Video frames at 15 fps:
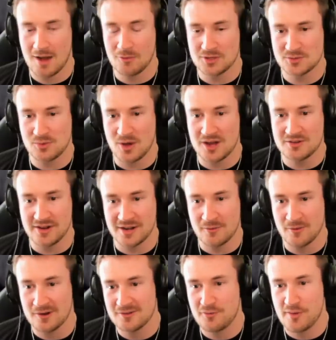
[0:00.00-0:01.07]
I was wondering,
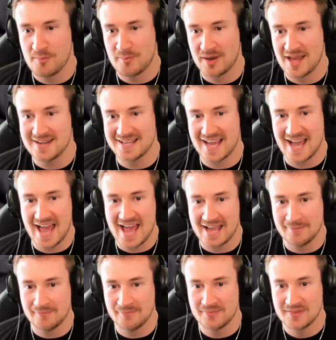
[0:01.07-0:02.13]
what if we played a
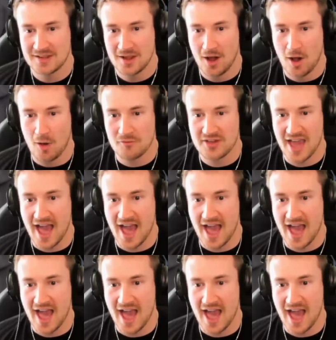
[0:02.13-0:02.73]
game of